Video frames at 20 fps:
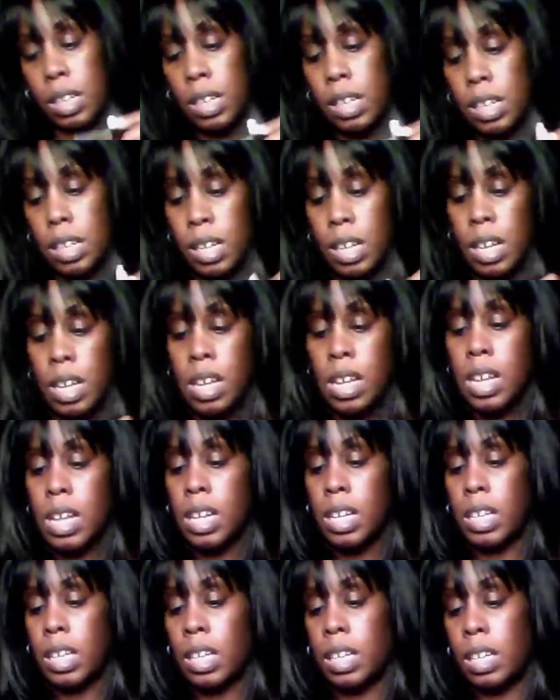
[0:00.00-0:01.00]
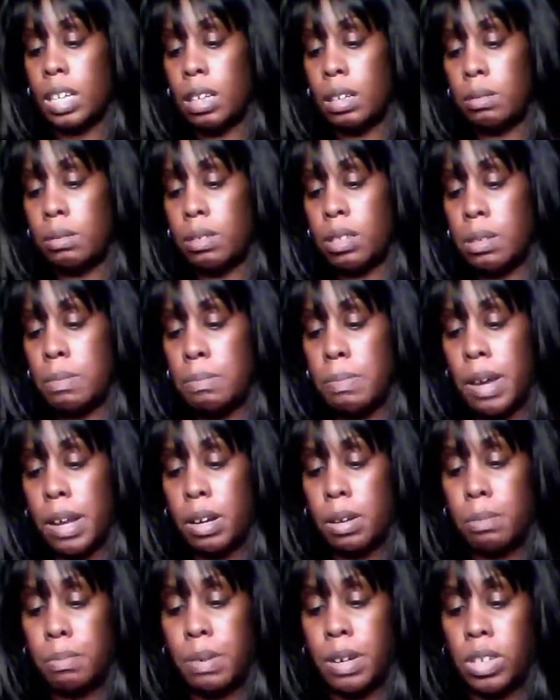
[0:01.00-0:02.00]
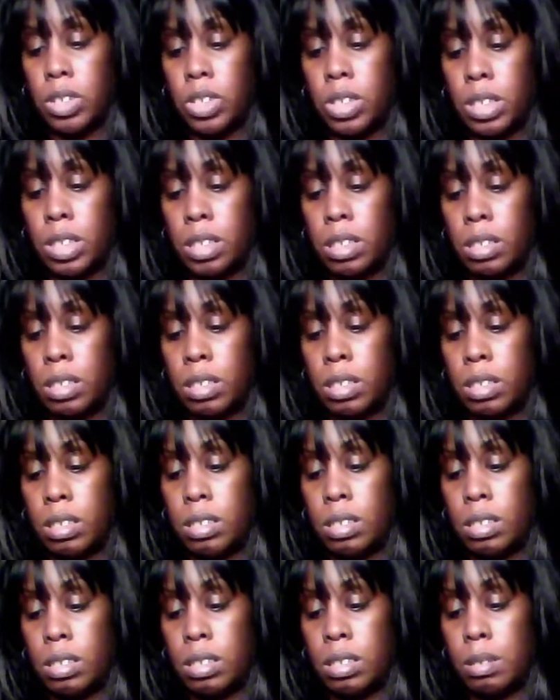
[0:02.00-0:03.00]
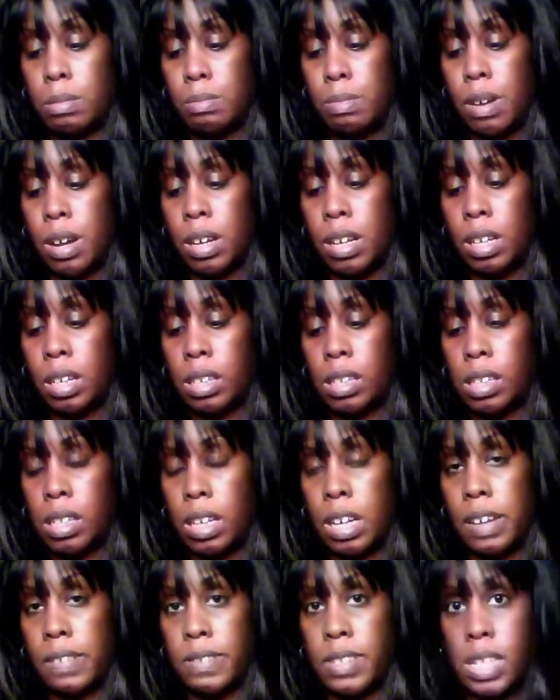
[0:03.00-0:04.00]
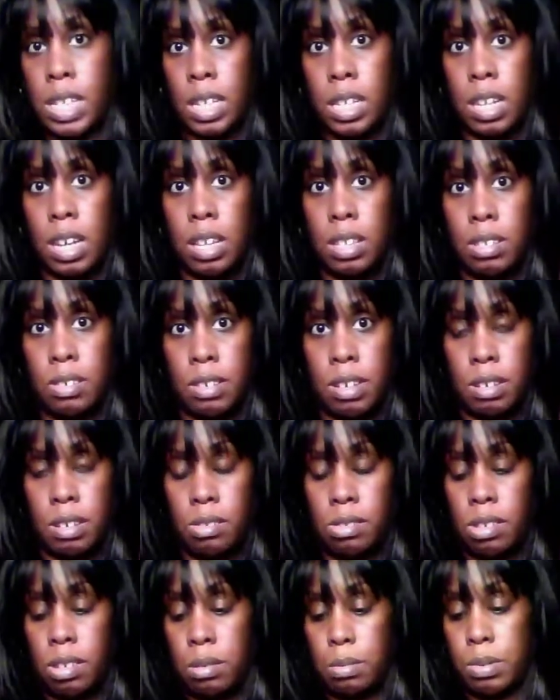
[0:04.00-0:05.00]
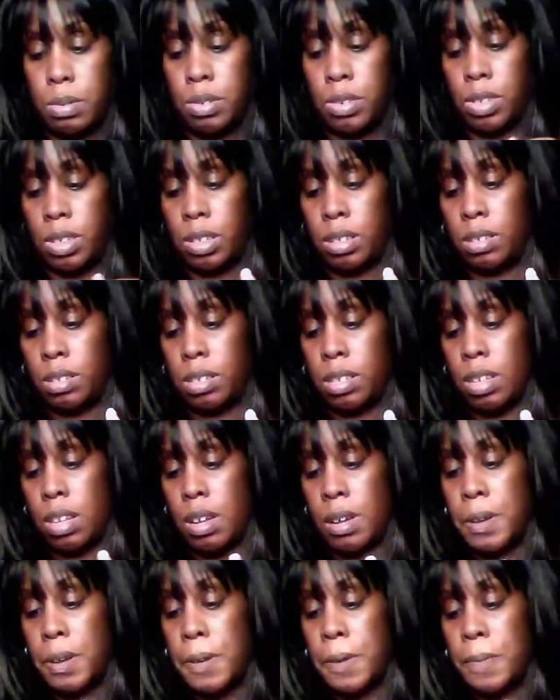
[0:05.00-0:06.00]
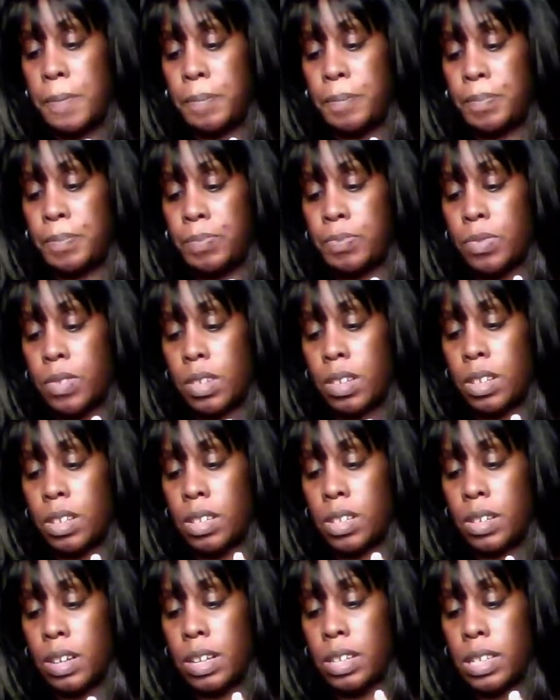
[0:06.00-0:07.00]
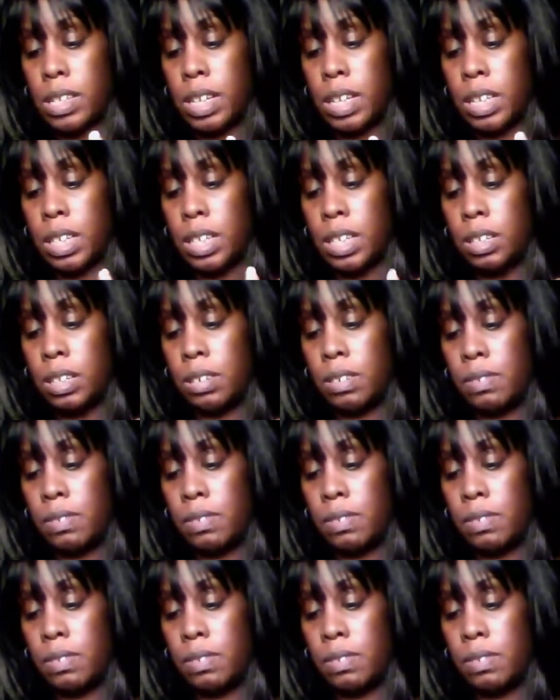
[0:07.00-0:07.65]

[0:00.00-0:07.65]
it. Getting some better brushes, some products that I've seen other YouTubers use. So I take a little